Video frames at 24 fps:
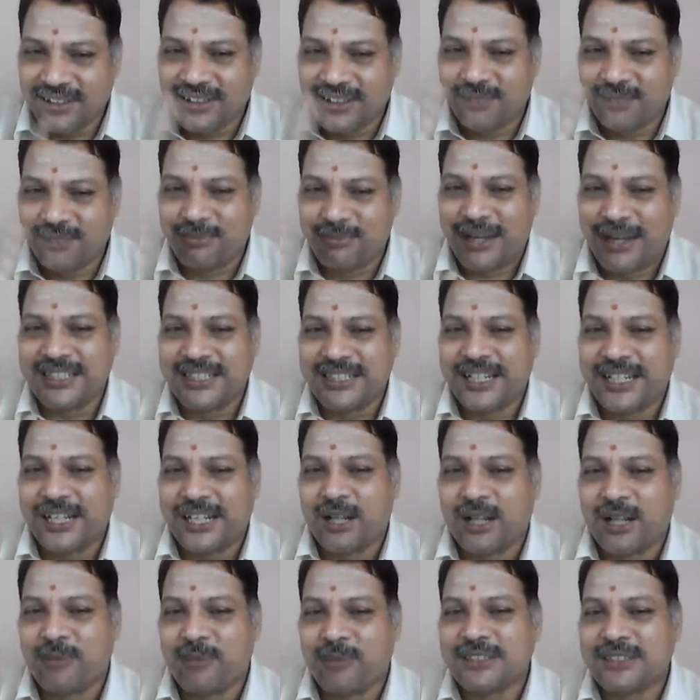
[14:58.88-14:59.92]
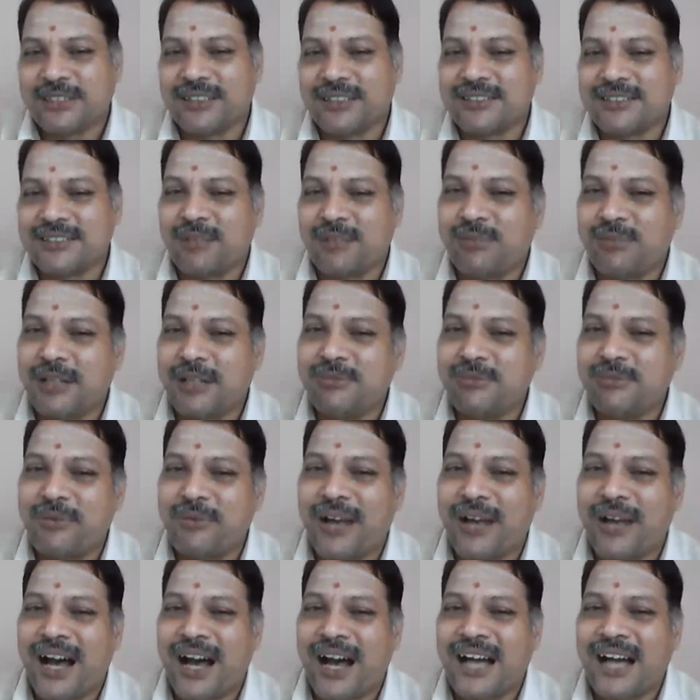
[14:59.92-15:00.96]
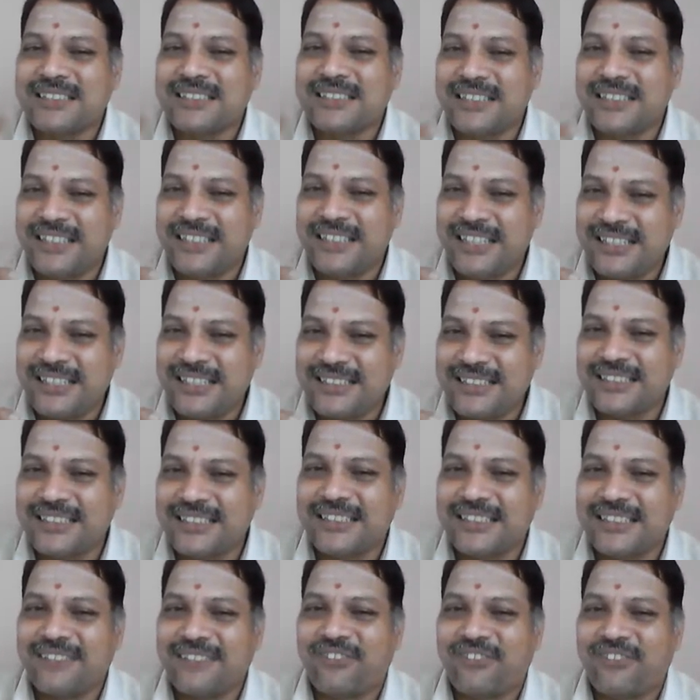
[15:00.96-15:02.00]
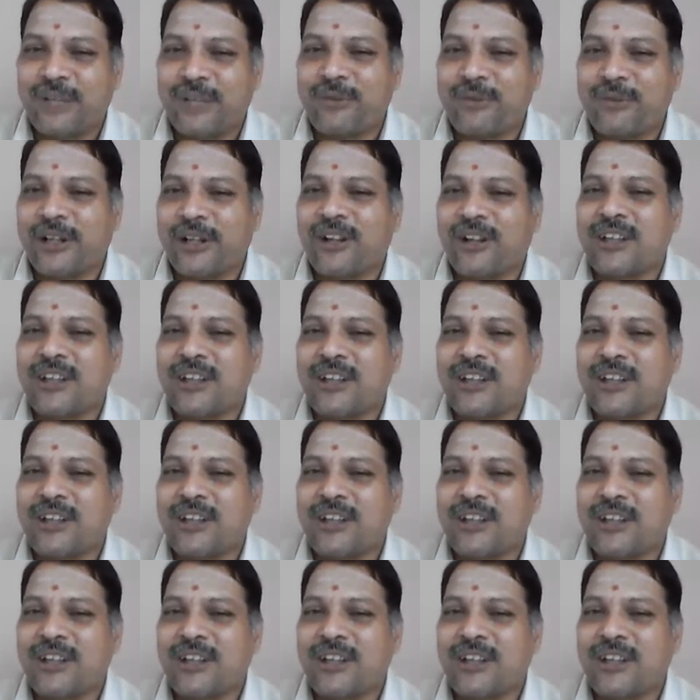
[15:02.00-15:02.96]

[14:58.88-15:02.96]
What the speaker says: manage economics. Sometimes they may ask each fundamental concept as a